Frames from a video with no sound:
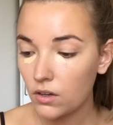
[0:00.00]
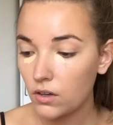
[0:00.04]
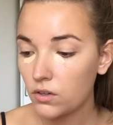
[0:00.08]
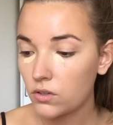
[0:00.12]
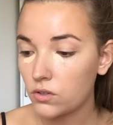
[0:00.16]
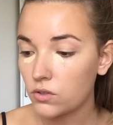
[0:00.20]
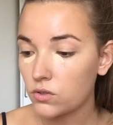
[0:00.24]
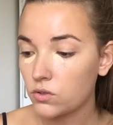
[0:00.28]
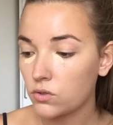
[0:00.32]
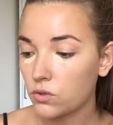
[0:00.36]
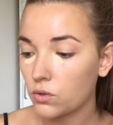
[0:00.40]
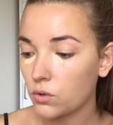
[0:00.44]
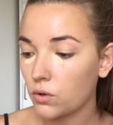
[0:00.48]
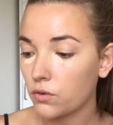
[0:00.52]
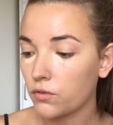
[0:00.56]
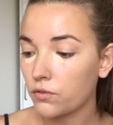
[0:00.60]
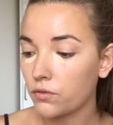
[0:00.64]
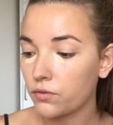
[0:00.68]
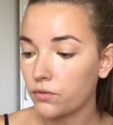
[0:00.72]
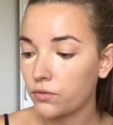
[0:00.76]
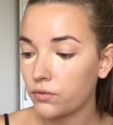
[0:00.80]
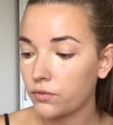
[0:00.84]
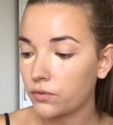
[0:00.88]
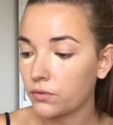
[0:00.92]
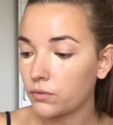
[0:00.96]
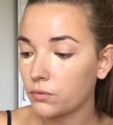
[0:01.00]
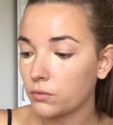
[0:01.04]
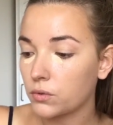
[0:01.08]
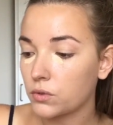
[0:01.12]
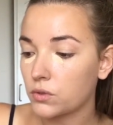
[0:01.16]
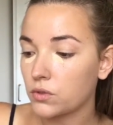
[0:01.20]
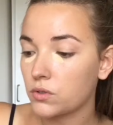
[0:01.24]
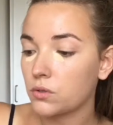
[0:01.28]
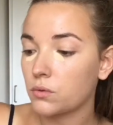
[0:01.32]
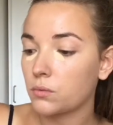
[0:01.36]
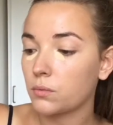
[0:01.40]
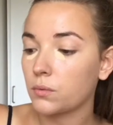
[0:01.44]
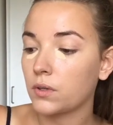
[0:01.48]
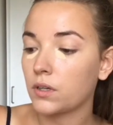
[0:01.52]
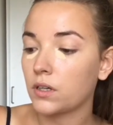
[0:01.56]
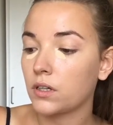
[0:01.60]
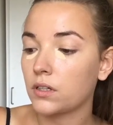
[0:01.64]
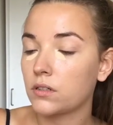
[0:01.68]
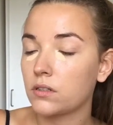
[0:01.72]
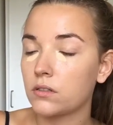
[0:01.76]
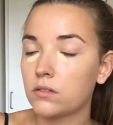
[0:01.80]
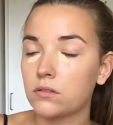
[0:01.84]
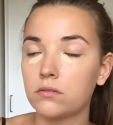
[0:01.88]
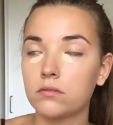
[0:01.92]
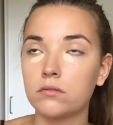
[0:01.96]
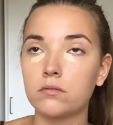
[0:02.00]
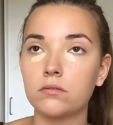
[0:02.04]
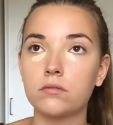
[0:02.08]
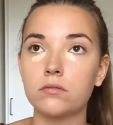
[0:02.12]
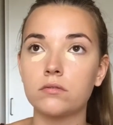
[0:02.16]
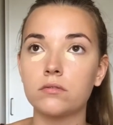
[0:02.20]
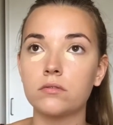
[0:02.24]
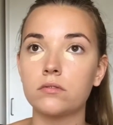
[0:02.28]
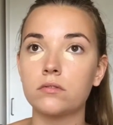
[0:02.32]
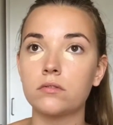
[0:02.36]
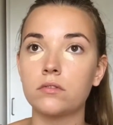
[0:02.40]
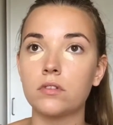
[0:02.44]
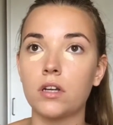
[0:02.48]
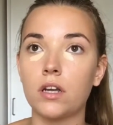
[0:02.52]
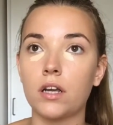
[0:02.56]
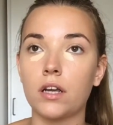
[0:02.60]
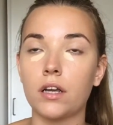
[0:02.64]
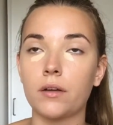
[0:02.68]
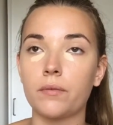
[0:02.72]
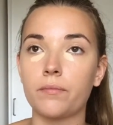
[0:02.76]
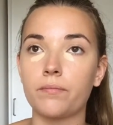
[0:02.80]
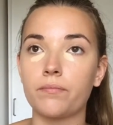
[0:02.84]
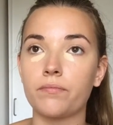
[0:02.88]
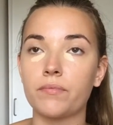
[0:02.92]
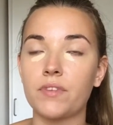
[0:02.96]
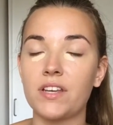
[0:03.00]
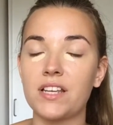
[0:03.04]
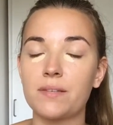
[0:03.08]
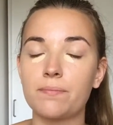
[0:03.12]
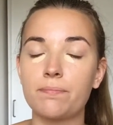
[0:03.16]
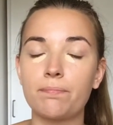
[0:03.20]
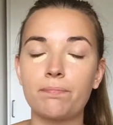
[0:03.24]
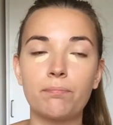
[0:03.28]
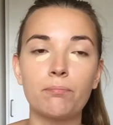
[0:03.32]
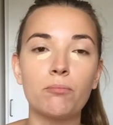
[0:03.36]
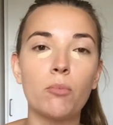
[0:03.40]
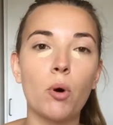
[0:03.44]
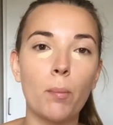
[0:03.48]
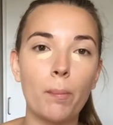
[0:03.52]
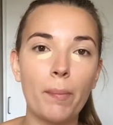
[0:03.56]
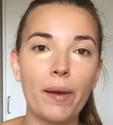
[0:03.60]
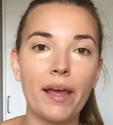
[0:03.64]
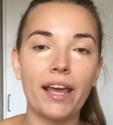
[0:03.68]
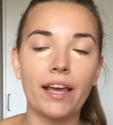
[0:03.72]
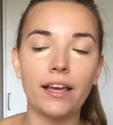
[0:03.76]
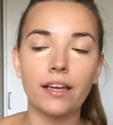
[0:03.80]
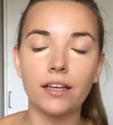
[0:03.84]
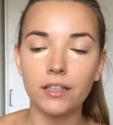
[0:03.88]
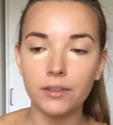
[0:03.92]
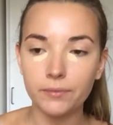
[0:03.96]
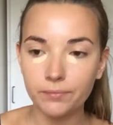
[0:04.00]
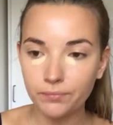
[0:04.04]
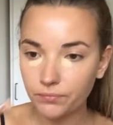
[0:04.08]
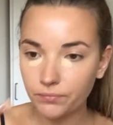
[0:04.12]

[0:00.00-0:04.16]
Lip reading: sort of, what's the word? It's more pink.